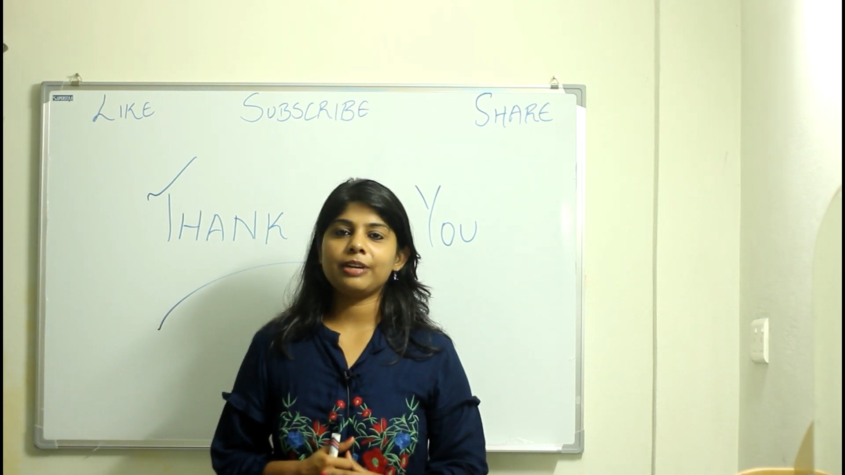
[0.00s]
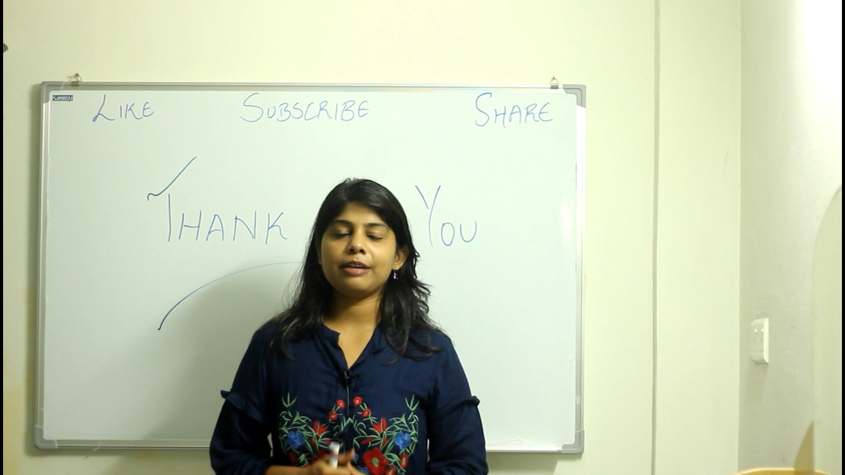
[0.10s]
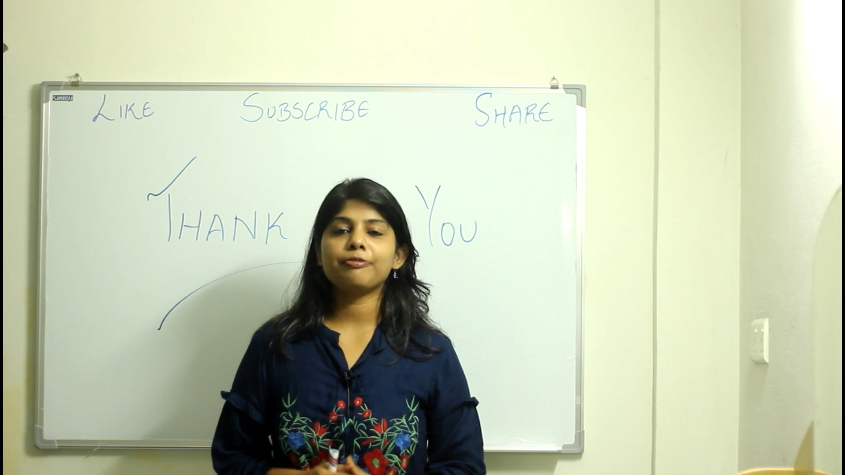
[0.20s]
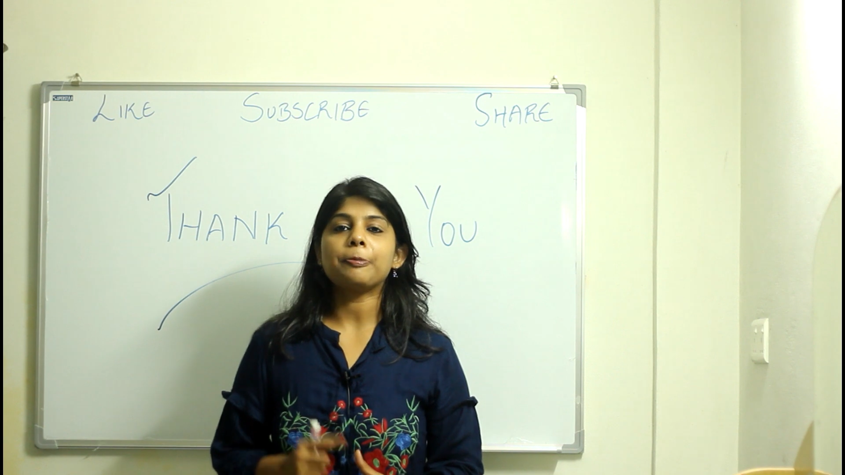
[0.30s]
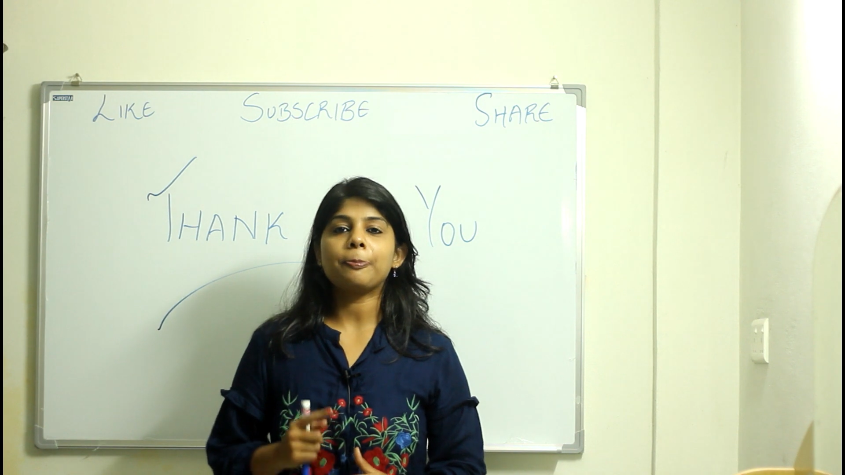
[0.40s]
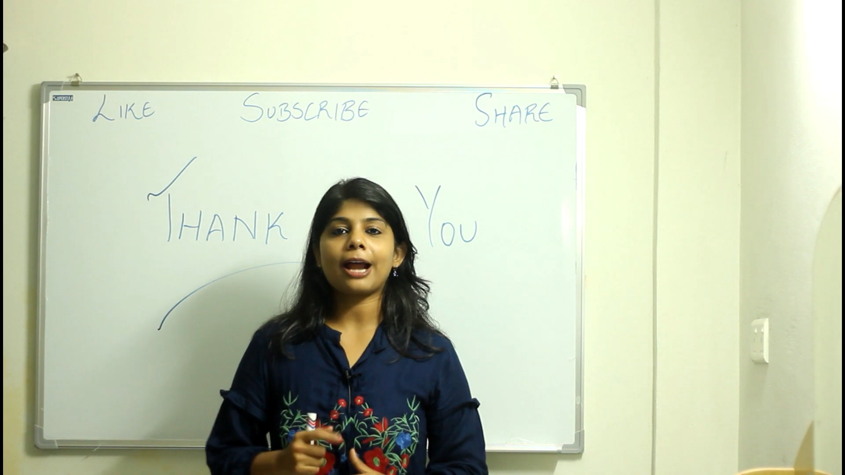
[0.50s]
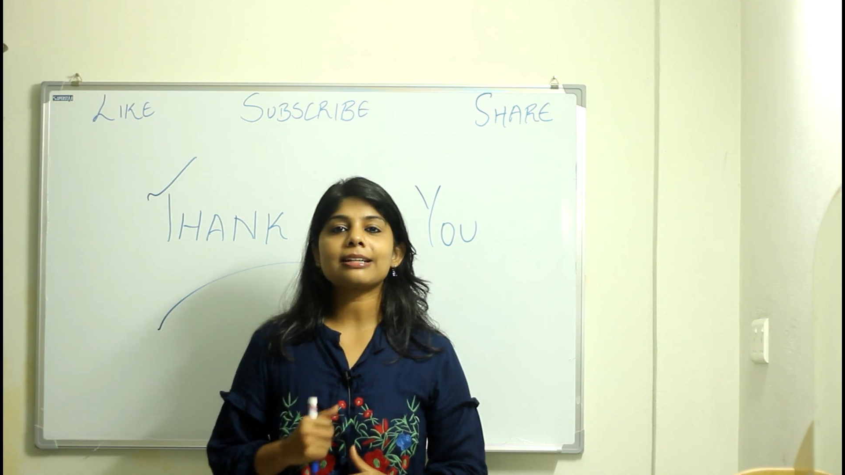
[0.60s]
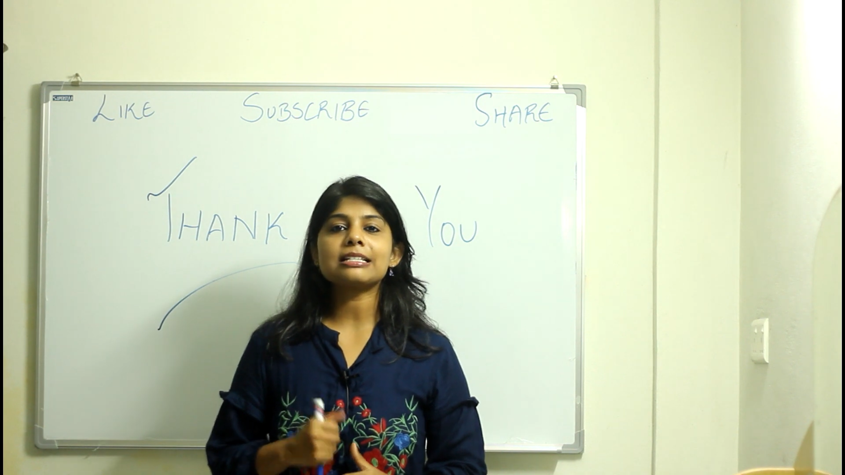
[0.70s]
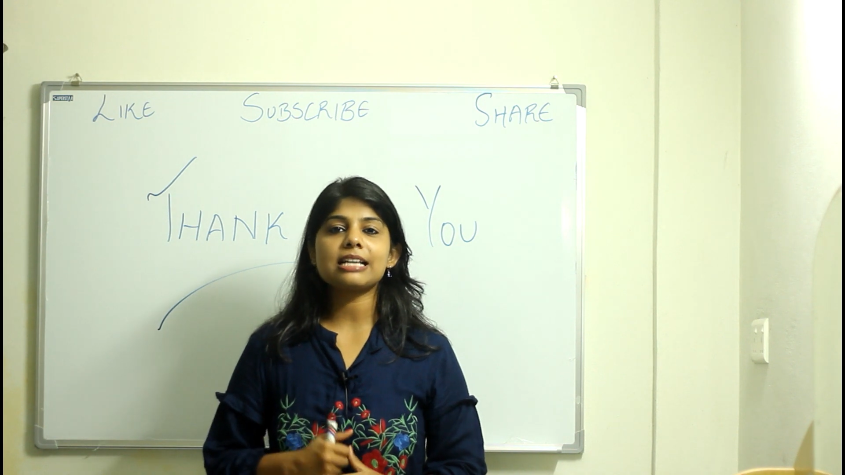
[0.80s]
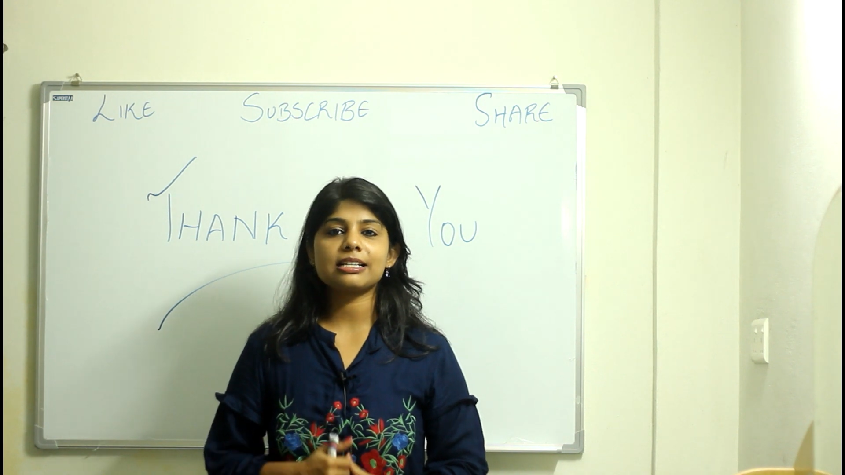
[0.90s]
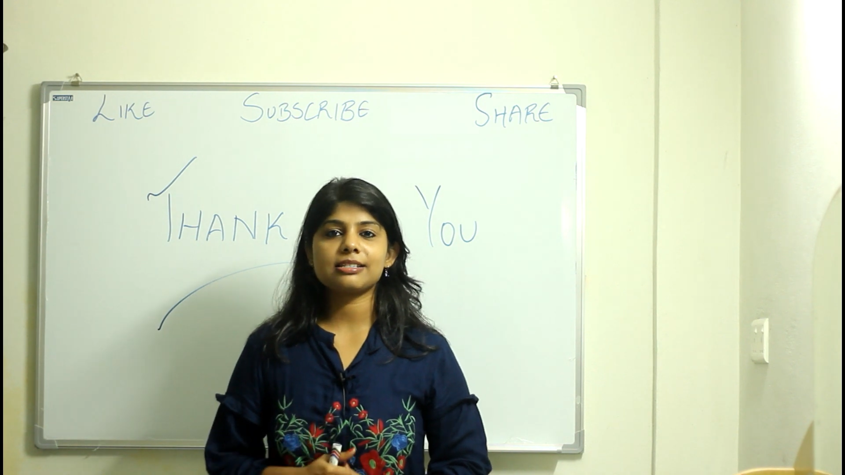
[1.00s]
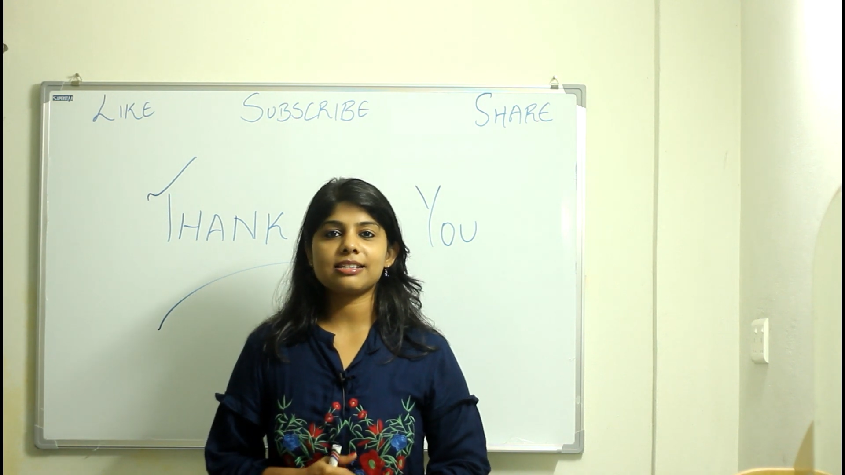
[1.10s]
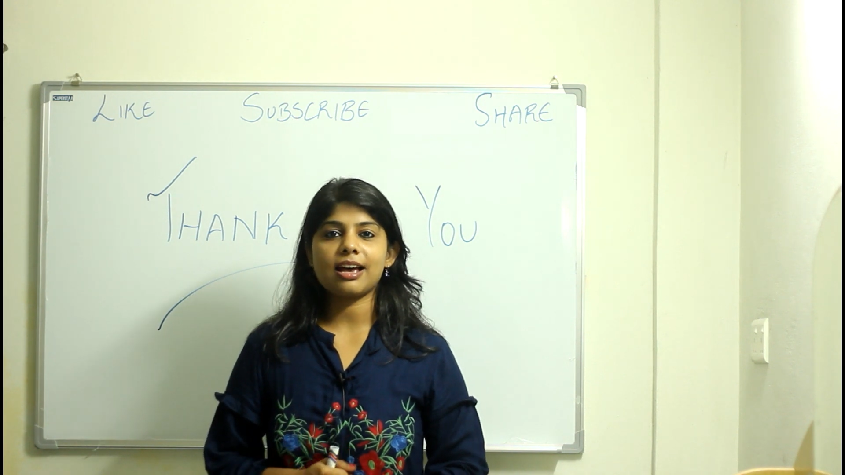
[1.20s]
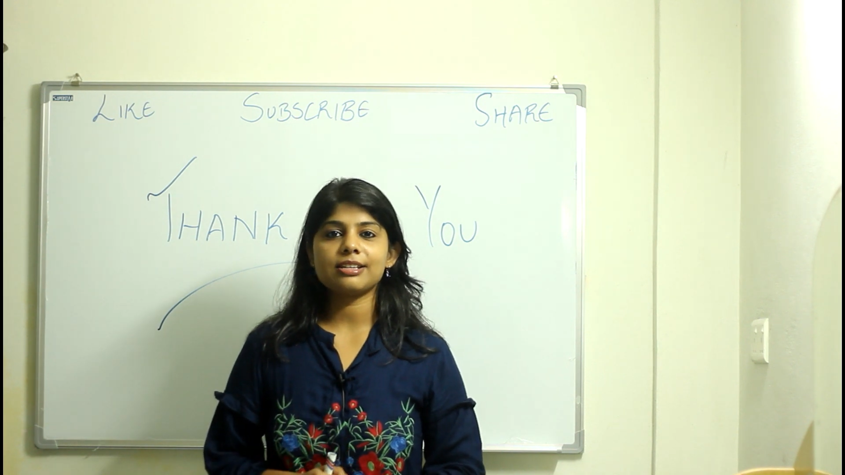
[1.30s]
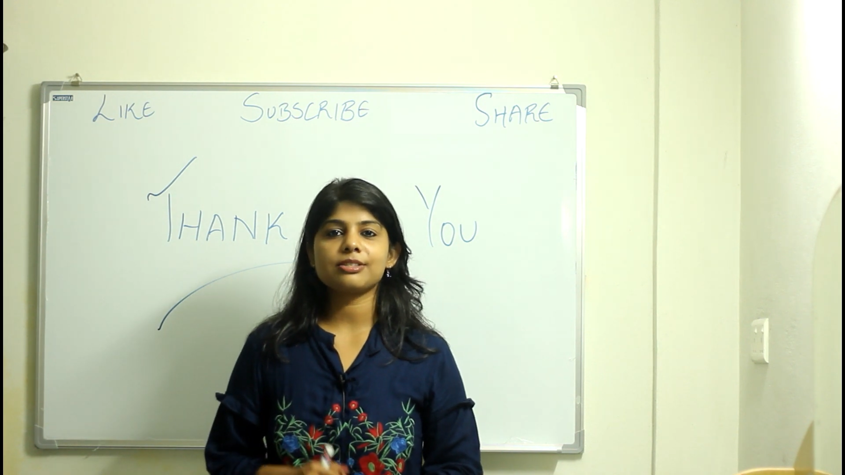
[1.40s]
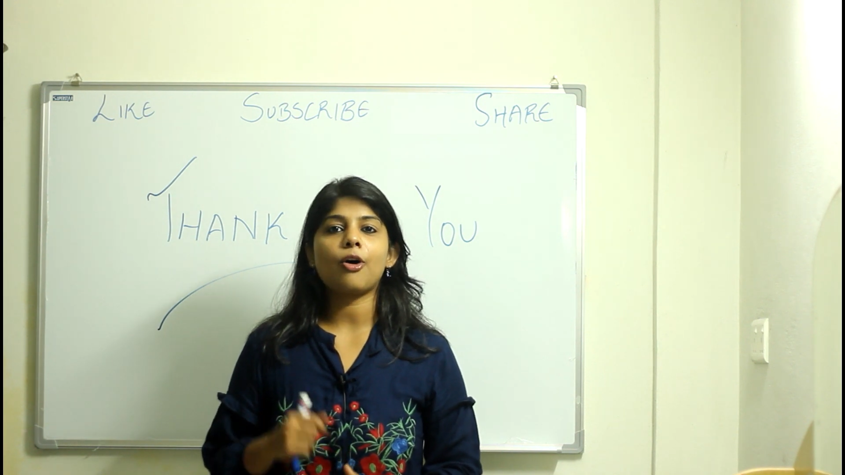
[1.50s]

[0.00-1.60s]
week for a practice exercise